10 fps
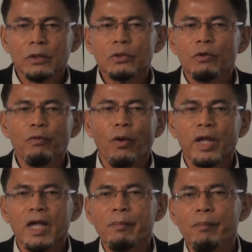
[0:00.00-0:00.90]
So for
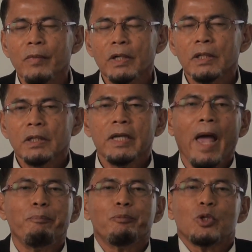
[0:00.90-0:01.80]
Him, the
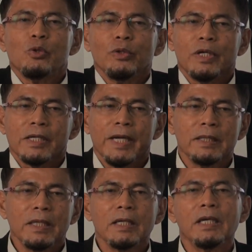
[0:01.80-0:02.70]
absolute creator,